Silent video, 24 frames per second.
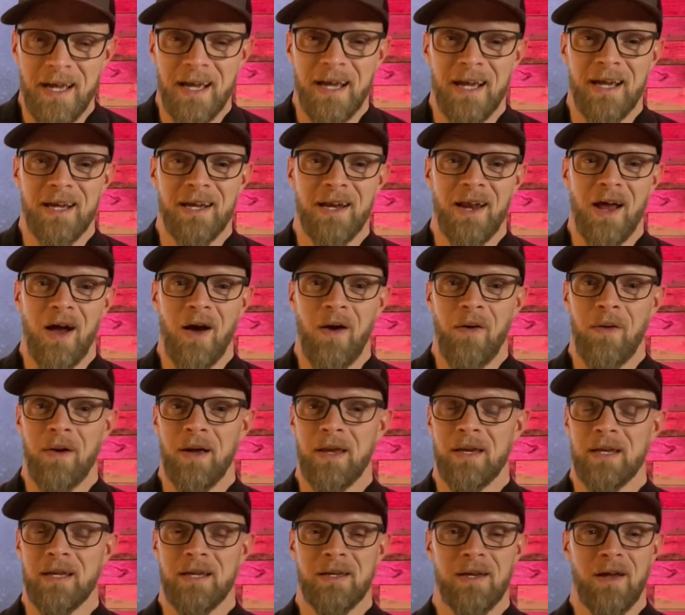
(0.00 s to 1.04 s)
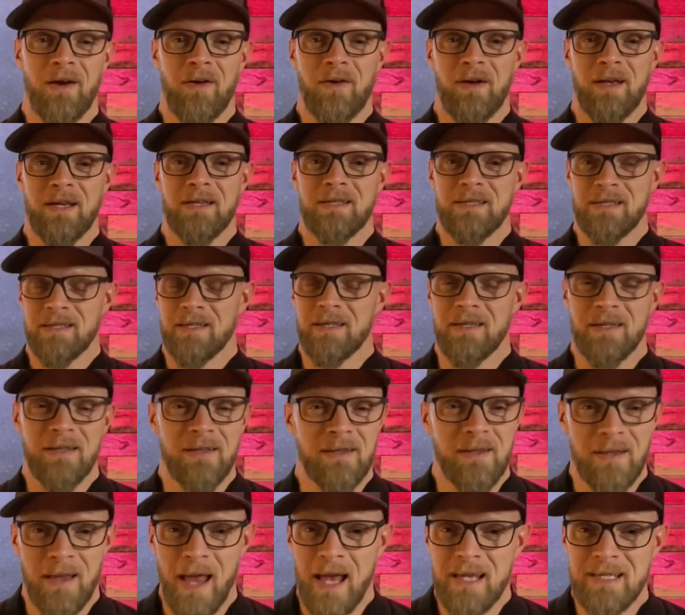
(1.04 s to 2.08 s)
You know, and, you know, because
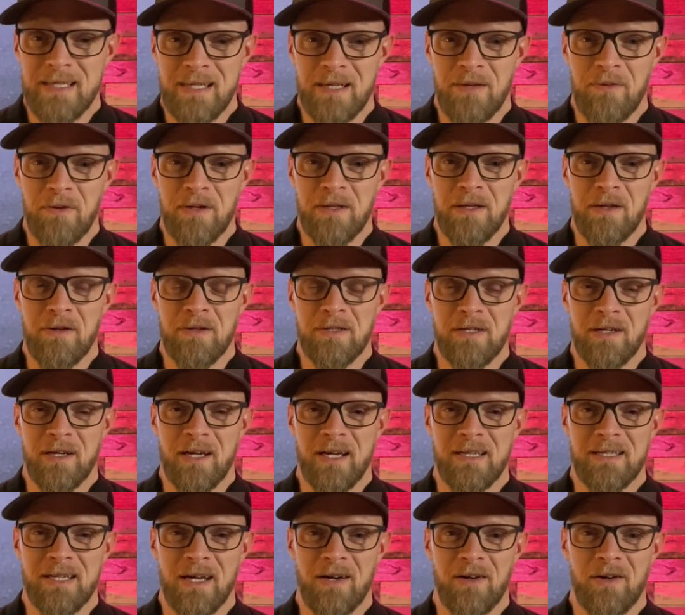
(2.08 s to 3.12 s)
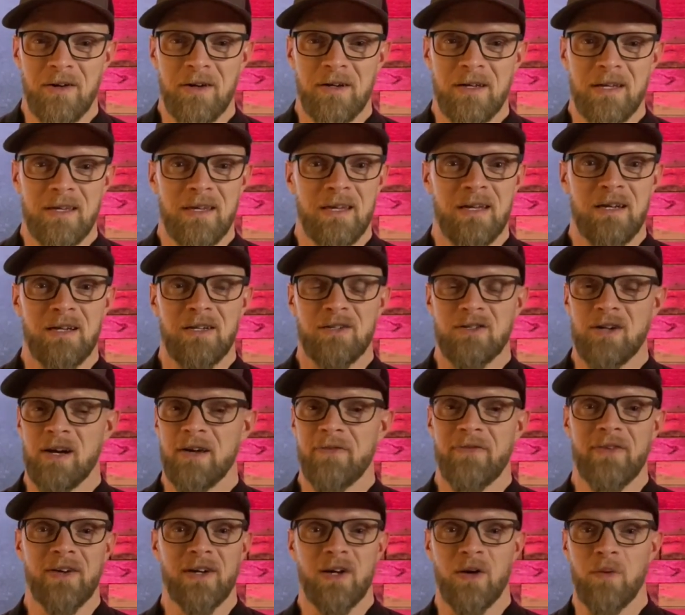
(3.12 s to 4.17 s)
the last thing you want to do is your kids get hurt, and then you're trying
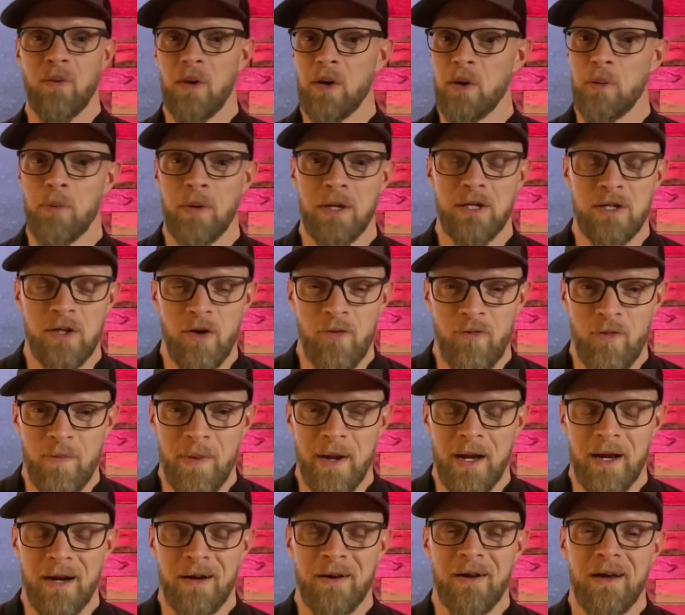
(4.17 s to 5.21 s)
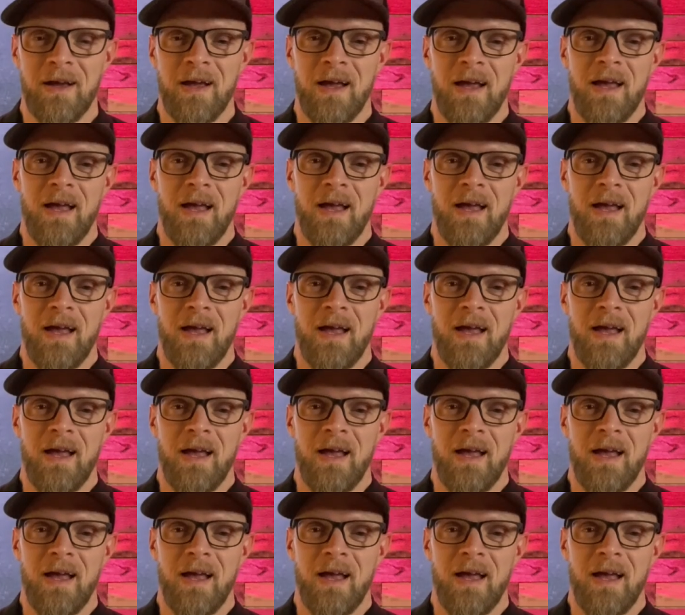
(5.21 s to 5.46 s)
to figure out, what do we do from here?